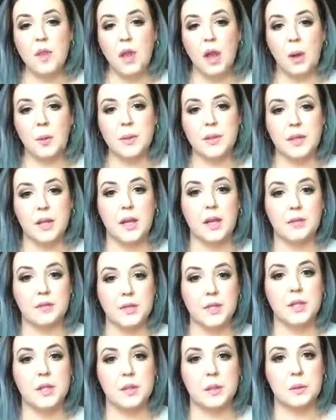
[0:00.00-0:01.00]
I would love
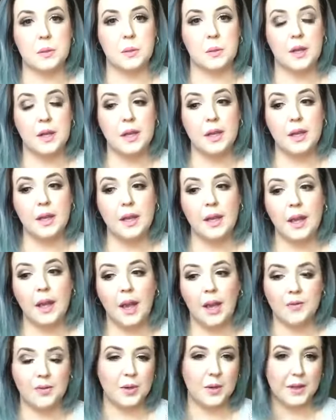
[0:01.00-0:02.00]
to
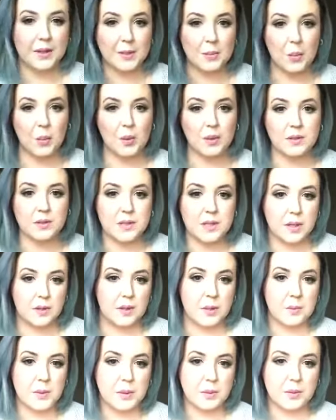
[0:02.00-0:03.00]
have you guys aboard. So
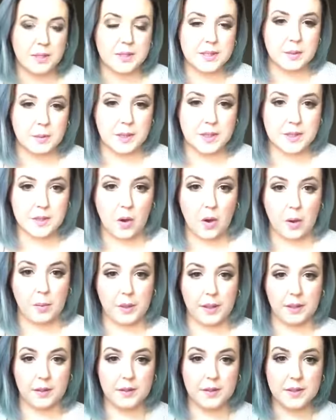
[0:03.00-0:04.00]
let me read some of these
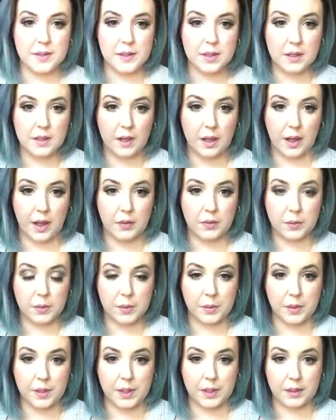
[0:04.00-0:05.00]
comments. I haven't
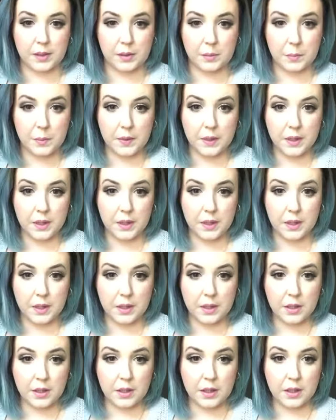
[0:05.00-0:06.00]
been reading them.
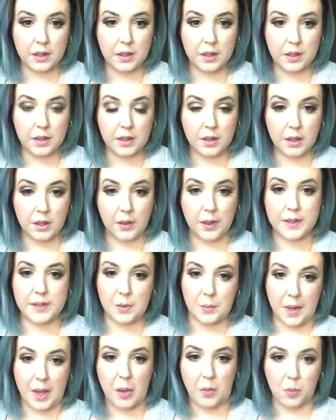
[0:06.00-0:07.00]
Okay,
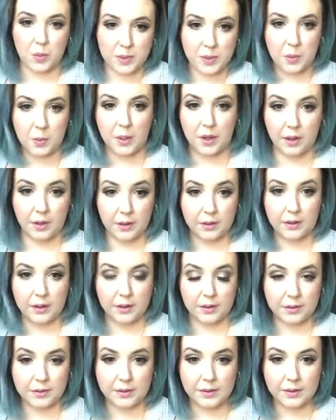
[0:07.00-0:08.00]
so Pam was aware
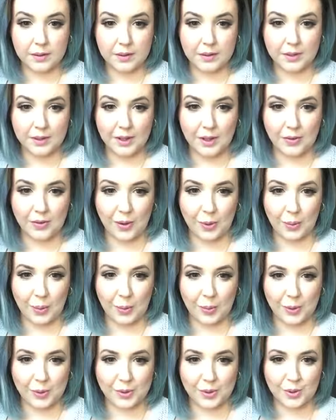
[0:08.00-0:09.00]
of her
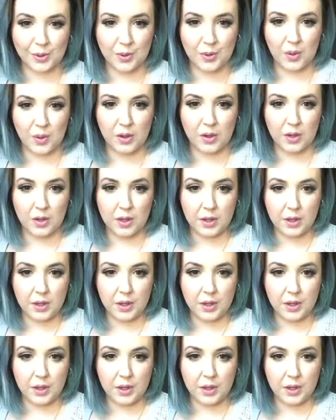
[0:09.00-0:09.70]
promotion. Cool.